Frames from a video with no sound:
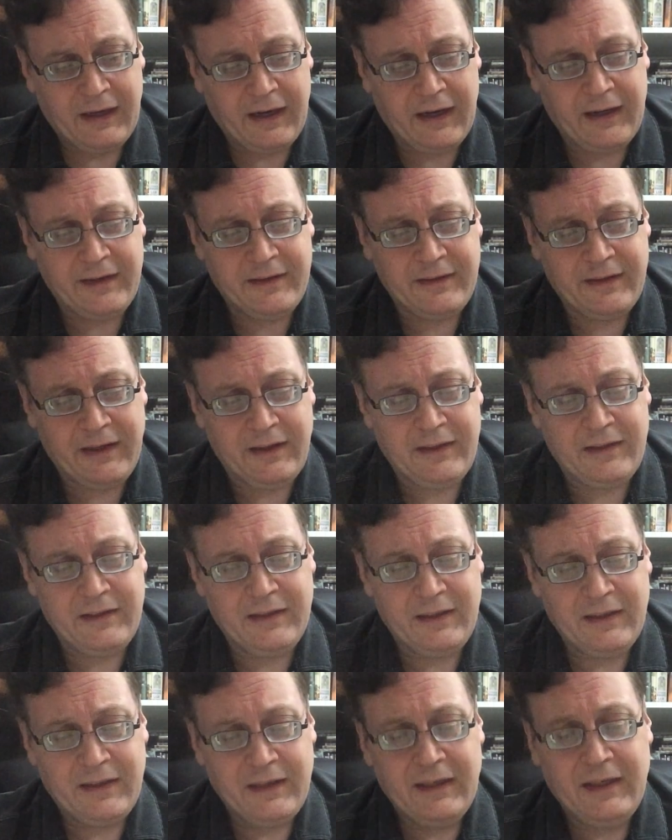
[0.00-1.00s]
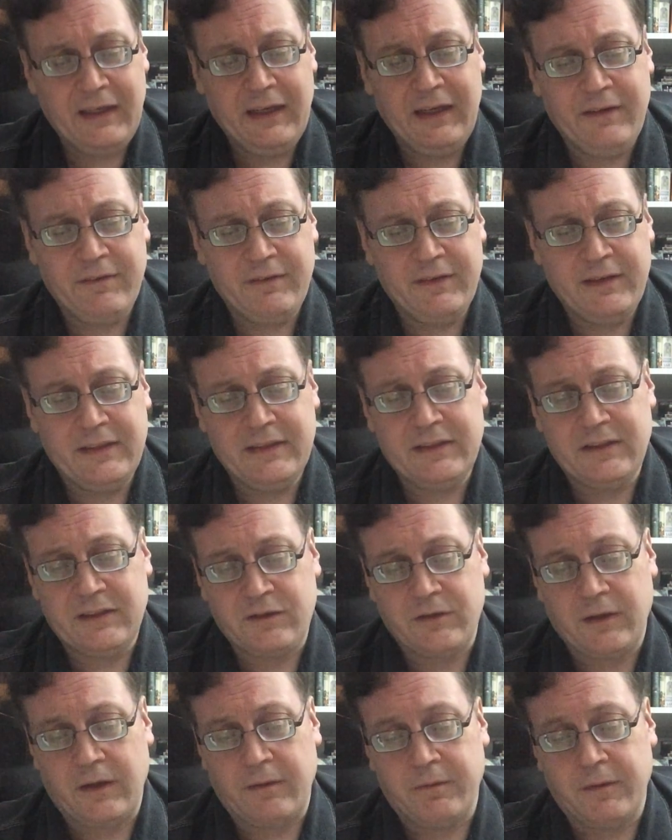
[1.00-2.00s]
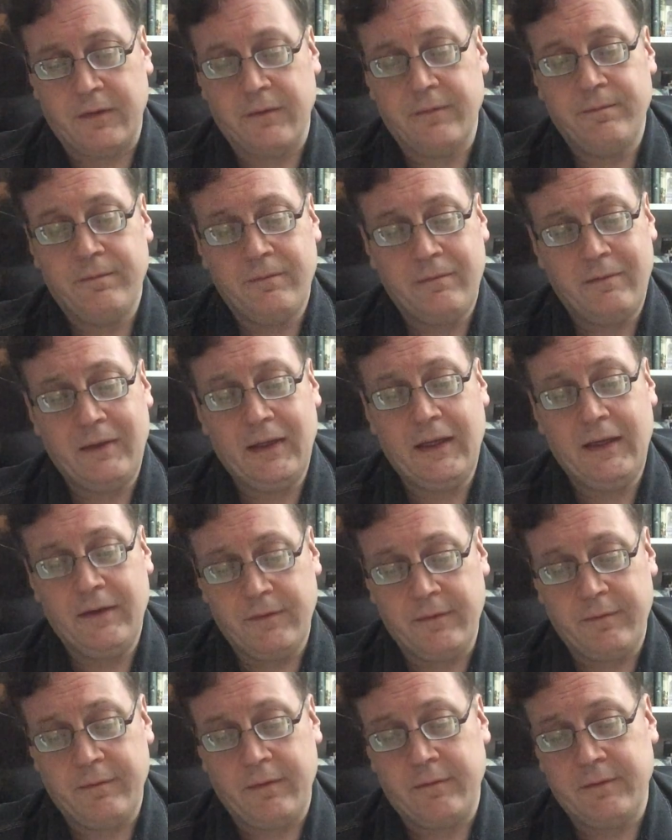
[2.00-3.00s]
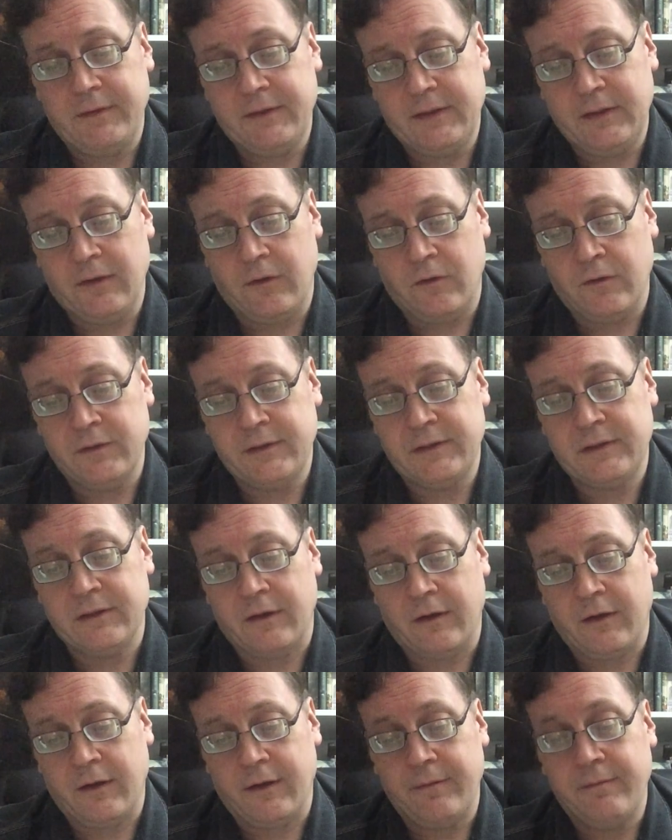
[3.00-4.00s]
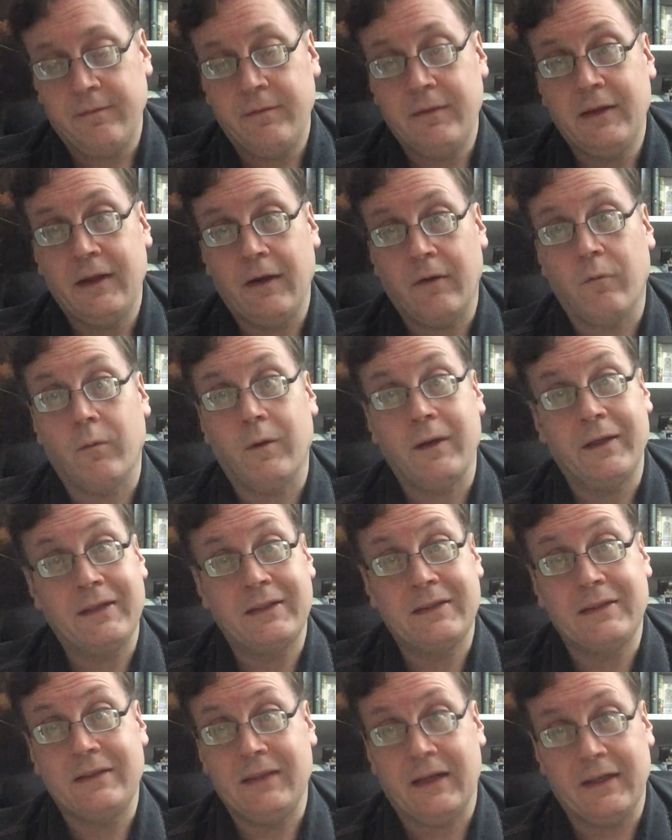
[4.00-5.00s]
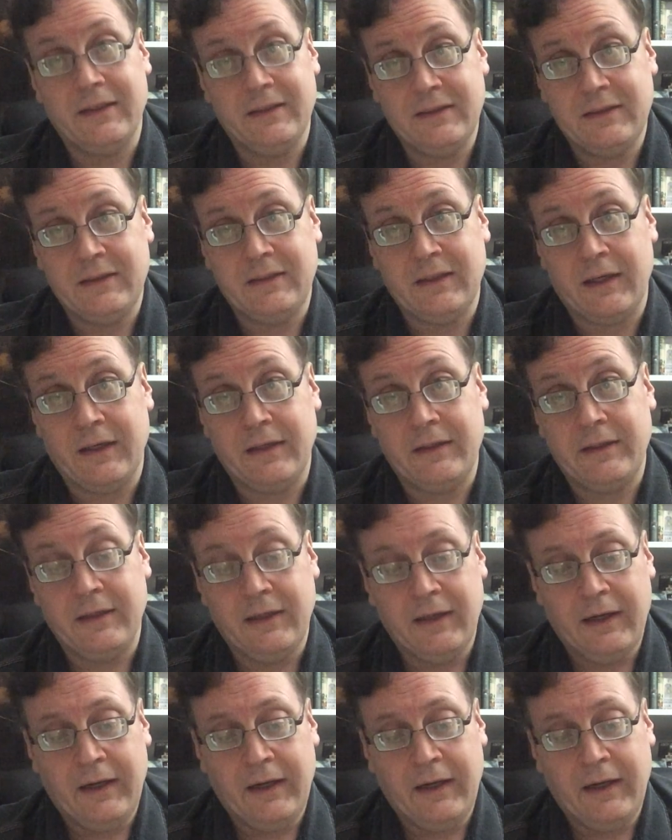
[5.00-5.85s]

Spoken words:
And then, even in his trouble, he remembered the old saw, that what's done is done,